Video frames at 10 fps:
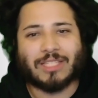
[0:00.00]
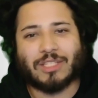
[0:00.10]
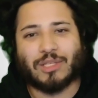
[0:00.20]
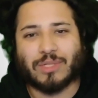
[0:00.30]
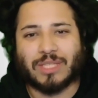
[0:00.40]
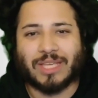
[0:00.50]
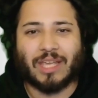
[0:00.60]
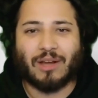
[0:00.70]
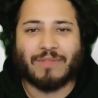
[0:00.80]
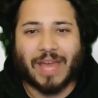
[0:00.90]
to do is take
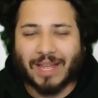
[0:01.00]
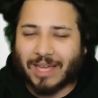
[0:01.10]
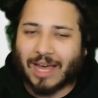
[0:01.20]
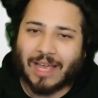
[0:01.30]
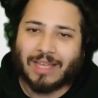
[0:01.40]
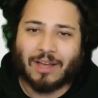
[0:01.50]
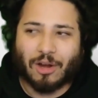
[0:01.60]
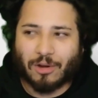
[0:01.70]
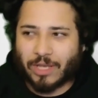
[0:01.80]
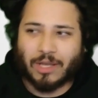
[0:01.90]
care of that guy,
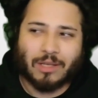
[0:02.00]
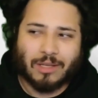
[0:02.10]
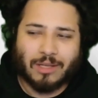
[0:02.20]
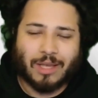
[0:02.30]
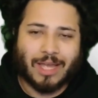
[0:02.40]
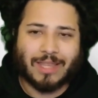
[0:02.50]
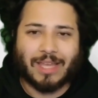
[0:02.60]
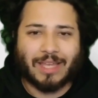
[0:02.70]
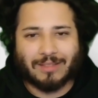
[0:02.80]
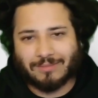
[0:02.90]
Arya, and
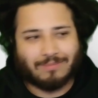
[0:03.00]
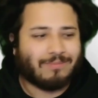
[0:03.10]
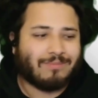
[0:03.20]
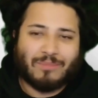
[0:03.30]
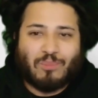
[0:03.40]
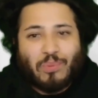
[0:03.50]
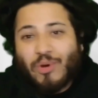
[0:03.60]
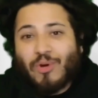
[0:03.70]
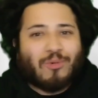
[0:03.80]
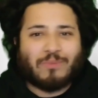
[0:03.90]
then
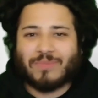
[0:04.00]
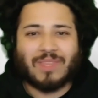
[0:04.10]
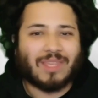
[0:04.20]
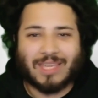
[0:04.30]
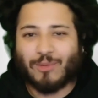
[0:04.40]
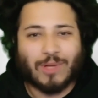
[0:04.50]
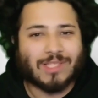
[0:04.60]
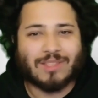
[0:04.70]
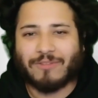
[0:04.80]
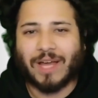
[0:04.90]
boom, he
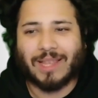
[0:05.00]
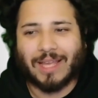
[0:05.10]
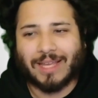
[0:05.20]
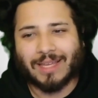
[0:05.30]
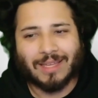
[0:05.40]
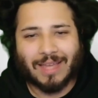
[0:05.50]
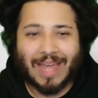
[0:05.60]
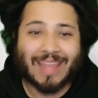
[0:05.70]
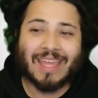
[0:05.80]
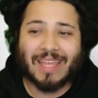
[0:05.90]
wins the fight. Like,
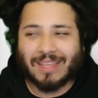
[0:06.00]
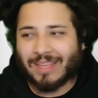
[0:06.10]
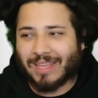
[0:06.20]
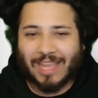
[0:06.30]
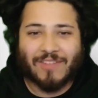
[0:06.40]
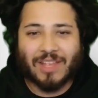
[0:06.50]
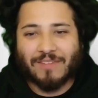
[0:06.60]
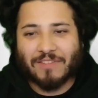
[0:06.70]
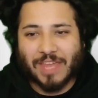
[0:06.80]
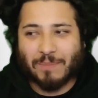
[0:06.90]
and then even
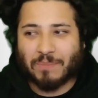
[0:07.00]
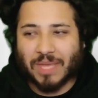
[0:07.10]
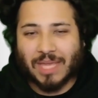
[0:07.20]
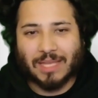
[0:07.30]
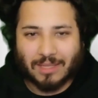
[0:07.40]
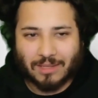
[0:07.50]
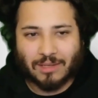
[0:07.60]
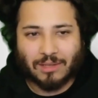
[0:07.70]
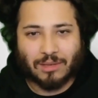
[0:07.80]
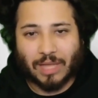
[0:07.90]
if they beat,
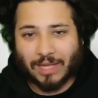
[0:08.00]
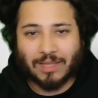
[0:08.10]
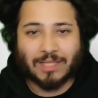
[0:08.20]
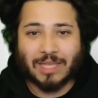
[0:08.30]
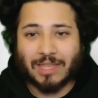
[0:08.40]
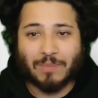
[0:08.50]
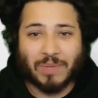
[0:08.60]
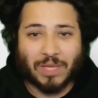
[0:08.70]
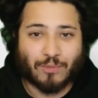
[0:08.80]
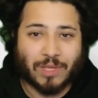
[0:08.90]
like, let's say they
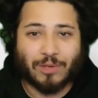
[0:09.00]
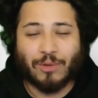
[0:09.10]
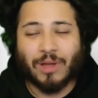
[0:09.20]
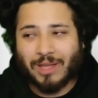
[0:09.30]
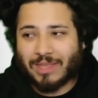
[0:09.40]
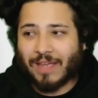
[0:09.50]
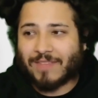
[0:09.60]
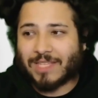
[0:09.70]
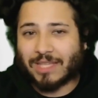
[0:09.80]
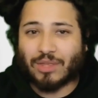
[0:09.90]
beat Ryu, they
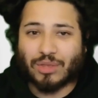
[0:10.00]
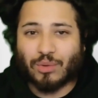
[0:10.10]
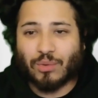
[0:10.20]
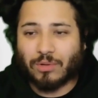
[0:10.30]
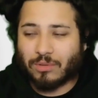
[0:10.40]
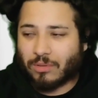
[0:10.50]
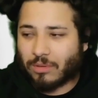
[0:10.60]
have to take the thorn,